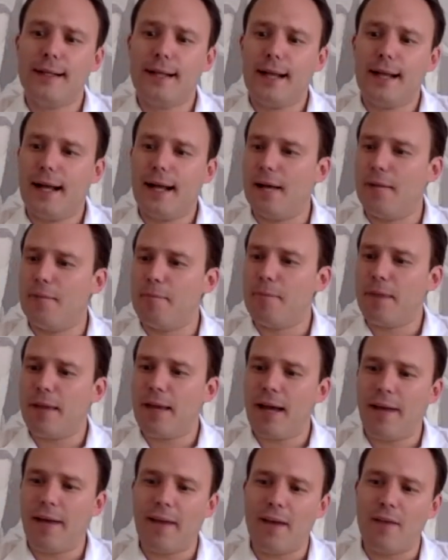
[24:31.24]
And
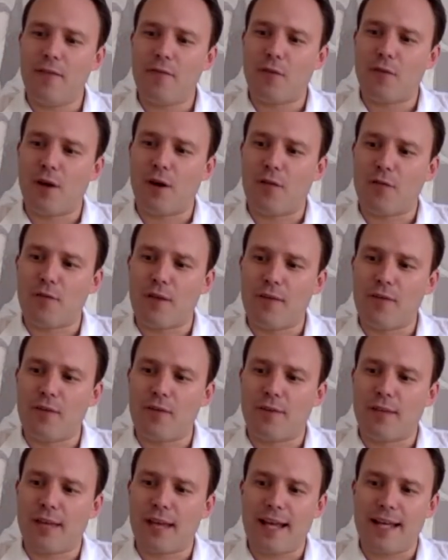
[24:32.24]
then for our favourite
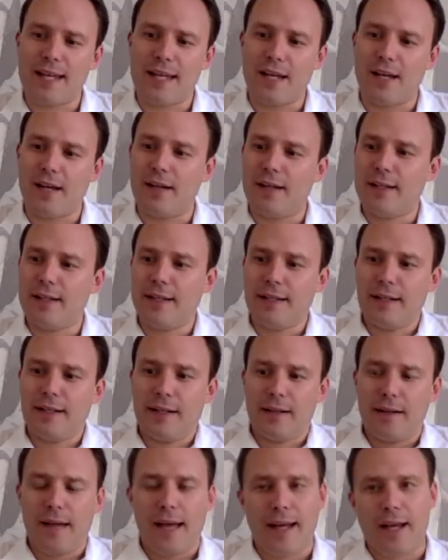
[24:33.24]
of Kenya,
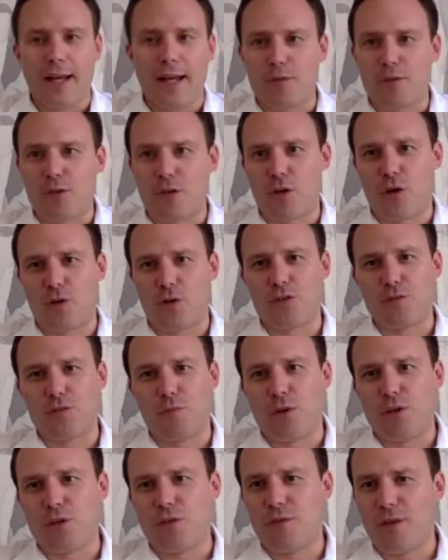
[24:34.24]
heading up to Cotter's
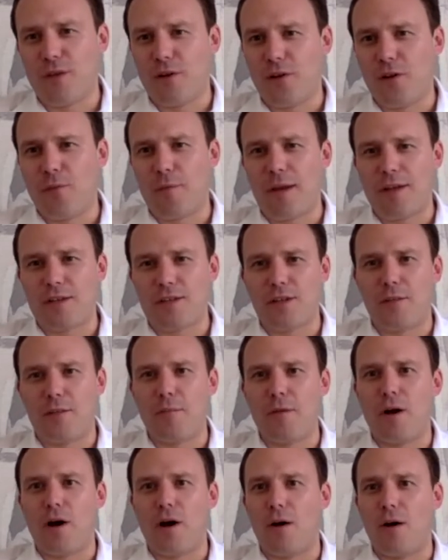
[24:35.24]
Bush Villa in the Masai
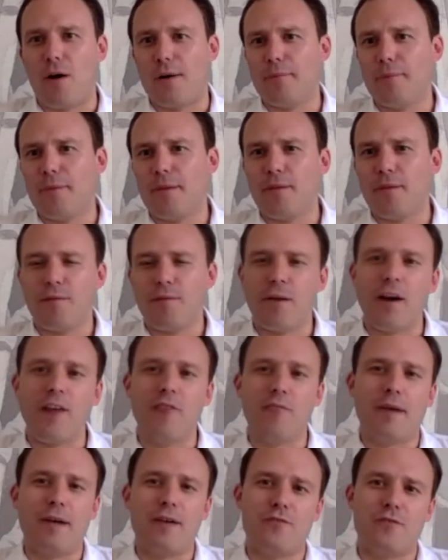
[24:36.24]
Mara,
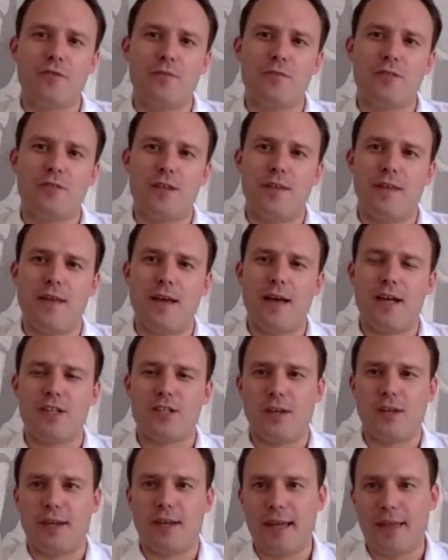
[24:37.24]
5 bedrooms in there,
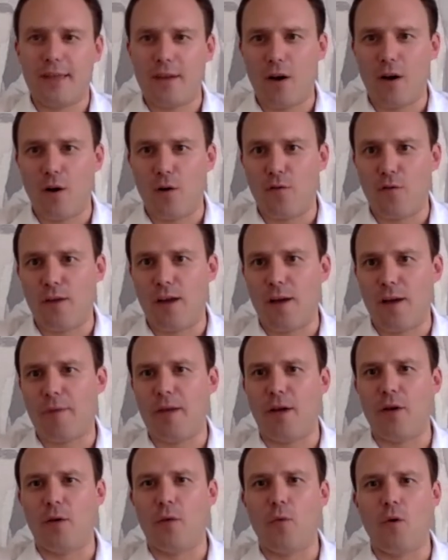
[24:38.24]
so you can get the whole family
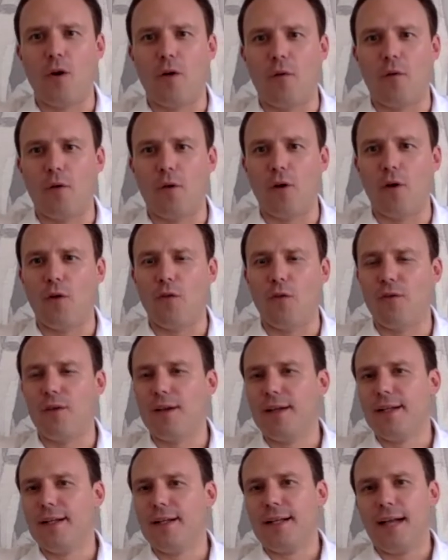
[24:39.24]
under one roof.
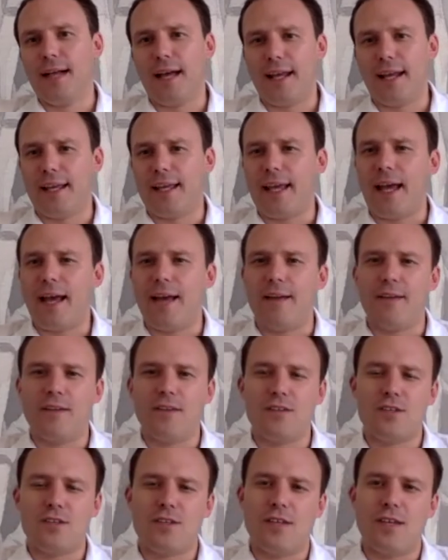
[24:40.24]
And again,
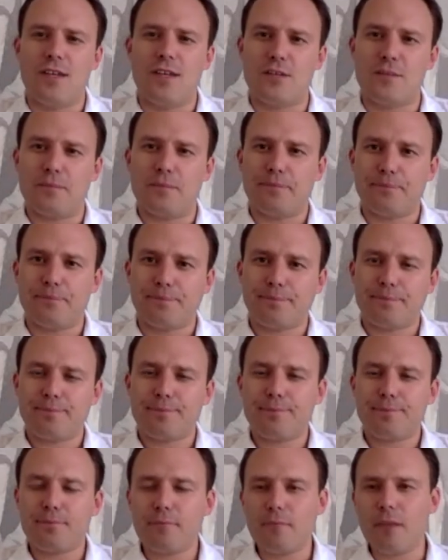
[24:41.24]
just these
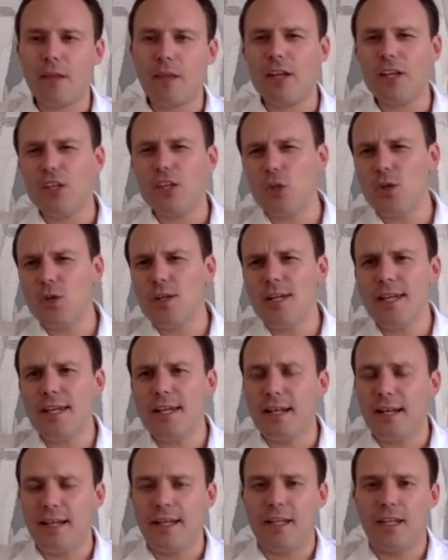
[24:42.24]

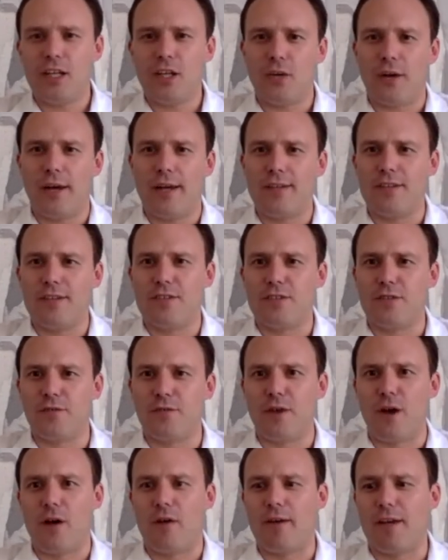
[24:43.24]
uniquely curated
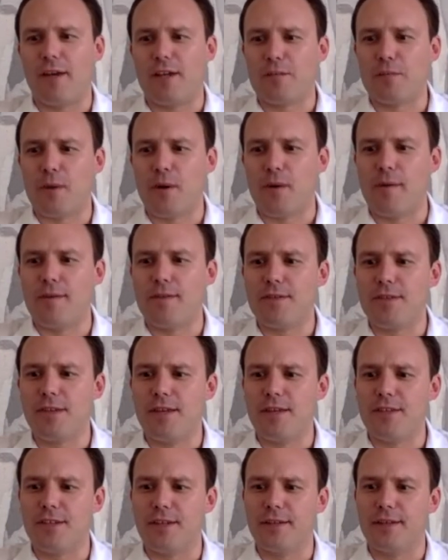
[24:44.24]
safari
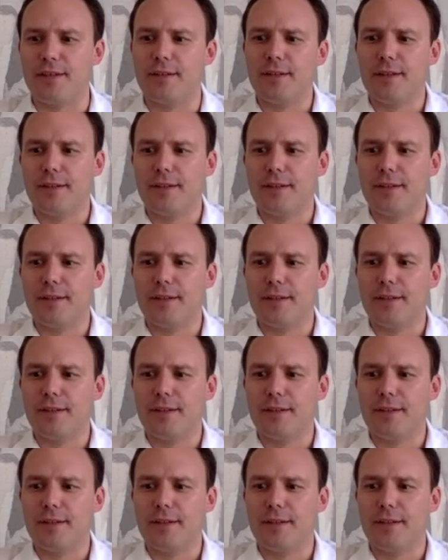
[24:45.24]
experiences. And